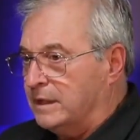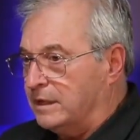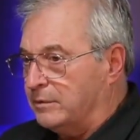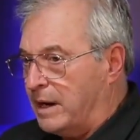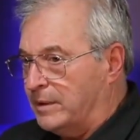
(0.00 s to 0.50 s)

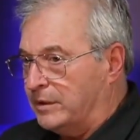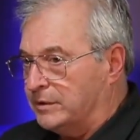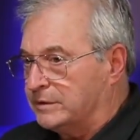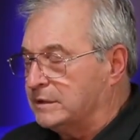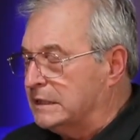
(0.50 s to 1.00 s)
and
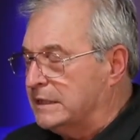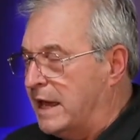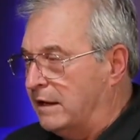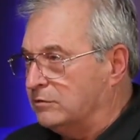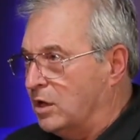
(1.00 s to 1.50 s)
grandmother didn't
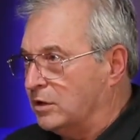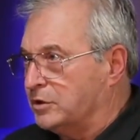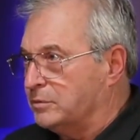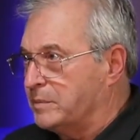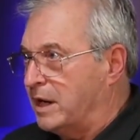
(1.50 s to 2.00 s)
have
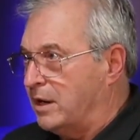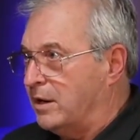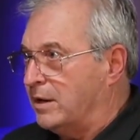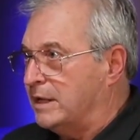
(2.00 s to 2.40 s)
long-term care,